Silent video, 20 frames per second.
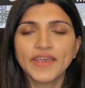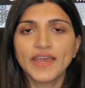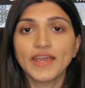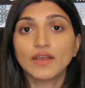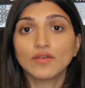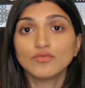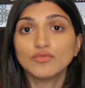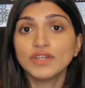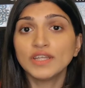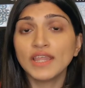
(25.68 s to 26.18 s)
It
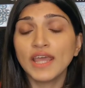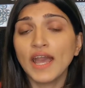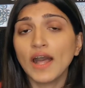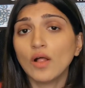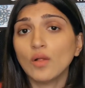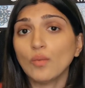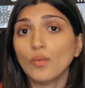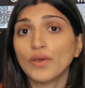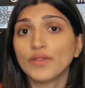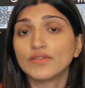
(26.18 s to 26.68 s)
can really
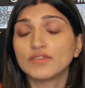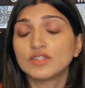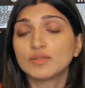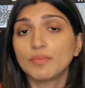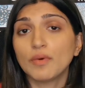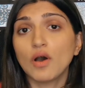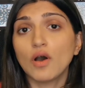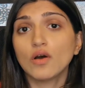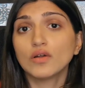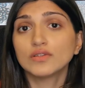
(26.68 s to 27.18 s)
help with
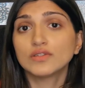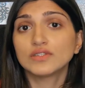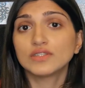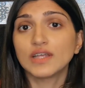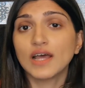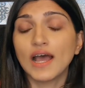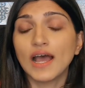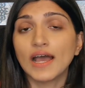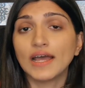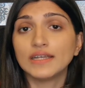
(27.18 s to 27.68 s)
spots
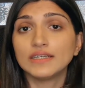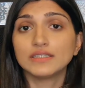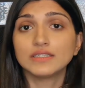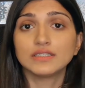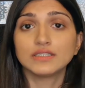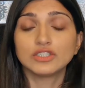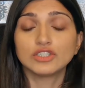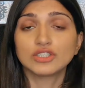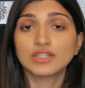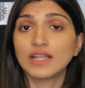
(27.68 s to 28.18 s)
and
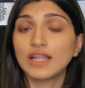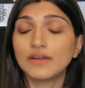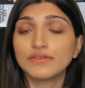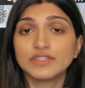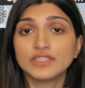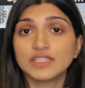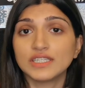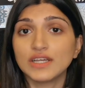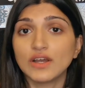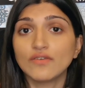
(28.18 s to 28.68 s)
just
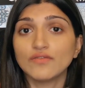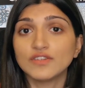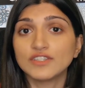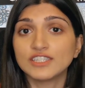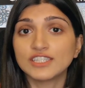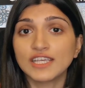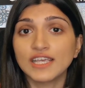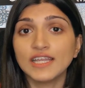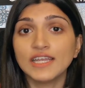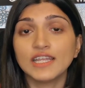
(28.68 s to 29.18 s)
clarity of the
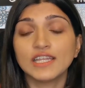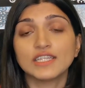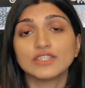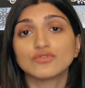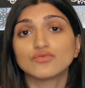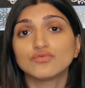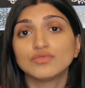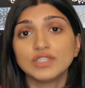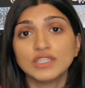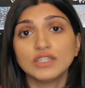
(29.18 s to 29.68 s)
skin. And
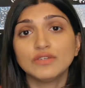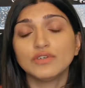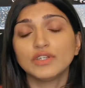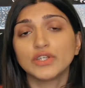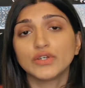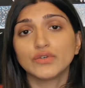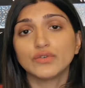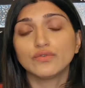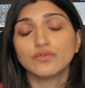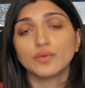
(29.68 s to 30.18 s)
it's really, really
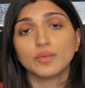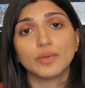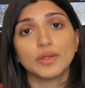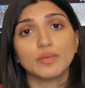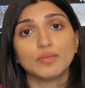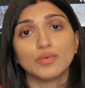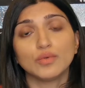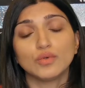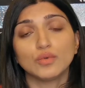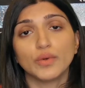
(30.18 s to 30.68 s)
good for
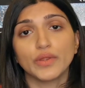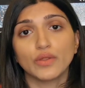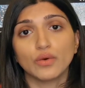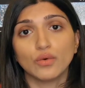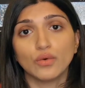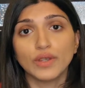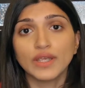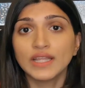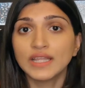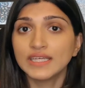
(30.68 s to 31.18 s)
people with
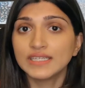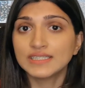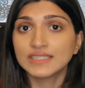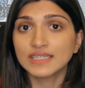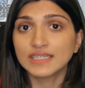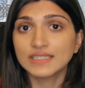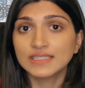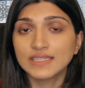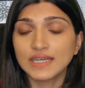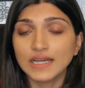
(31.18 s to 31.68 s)
oily
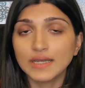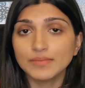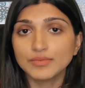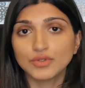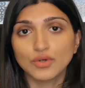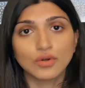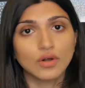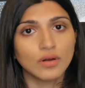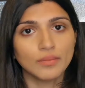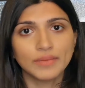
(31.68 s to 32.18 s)
skin types
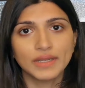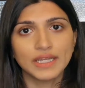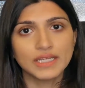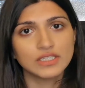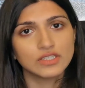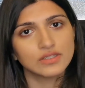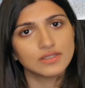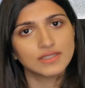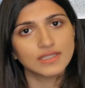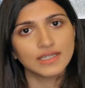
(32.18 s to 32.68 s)
or
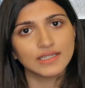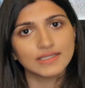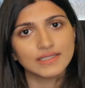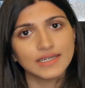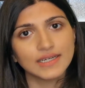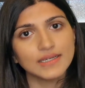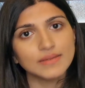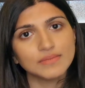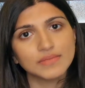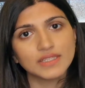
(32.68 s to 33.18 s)
combination skin
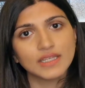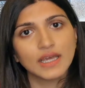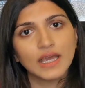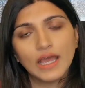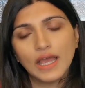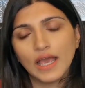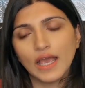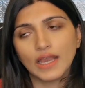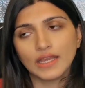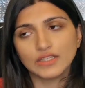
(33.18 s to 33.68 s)
types.
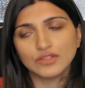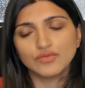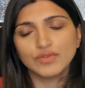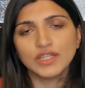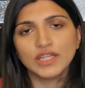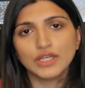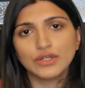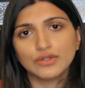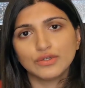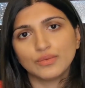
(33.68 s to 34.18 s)
And it's a
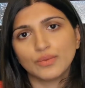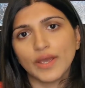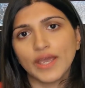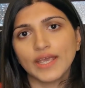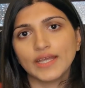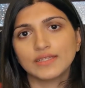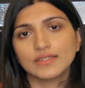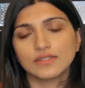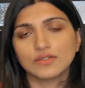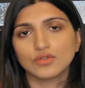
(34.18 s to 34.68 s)
really good
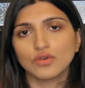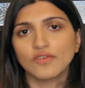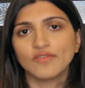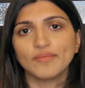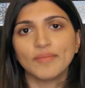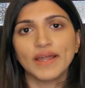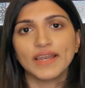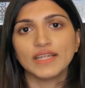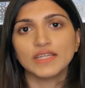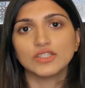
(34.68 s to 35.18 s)
way to sort of
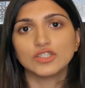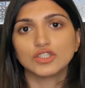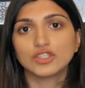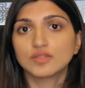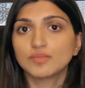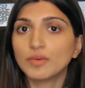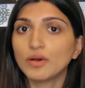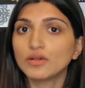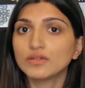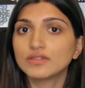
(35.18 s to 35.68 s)
manage
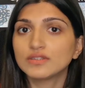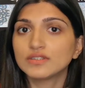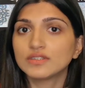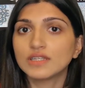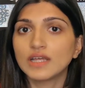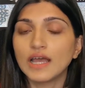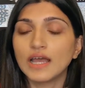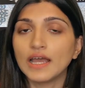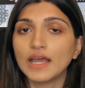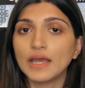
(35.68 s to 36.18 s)

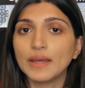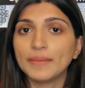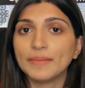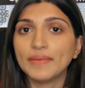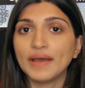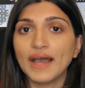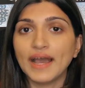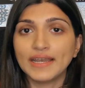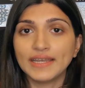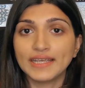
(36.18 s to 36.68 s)
spots and
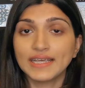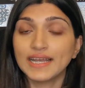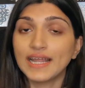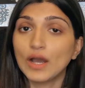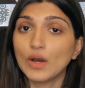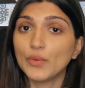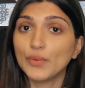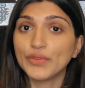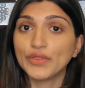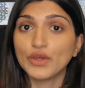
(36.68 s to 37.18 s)
it can
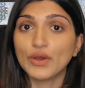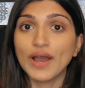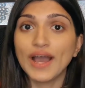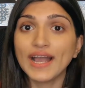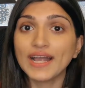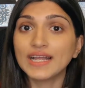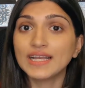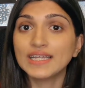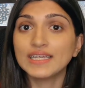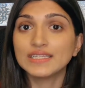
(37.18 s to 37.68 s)
help with your
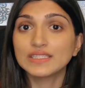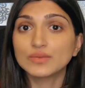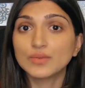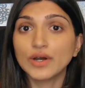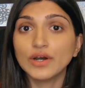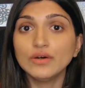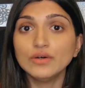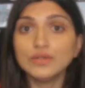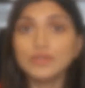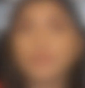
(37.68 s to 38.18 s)
acne as
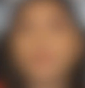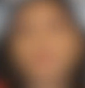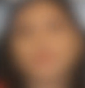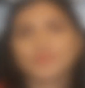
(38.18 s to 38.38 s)
well.